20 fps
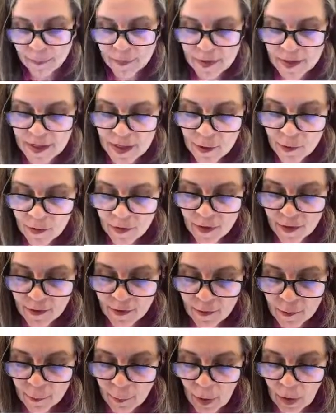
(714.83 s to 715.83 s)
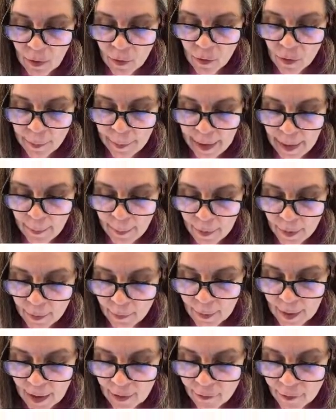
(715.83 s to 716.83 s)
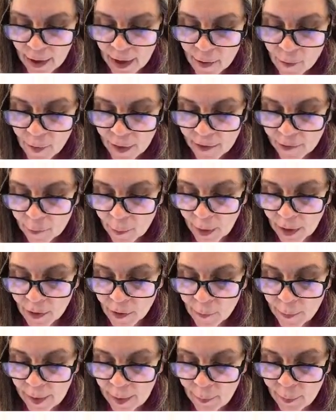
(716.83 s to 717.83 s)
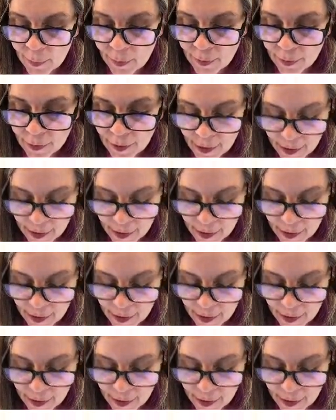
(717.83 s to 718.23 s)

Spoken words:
used this sparkle paper. We have red and white sparkle paper.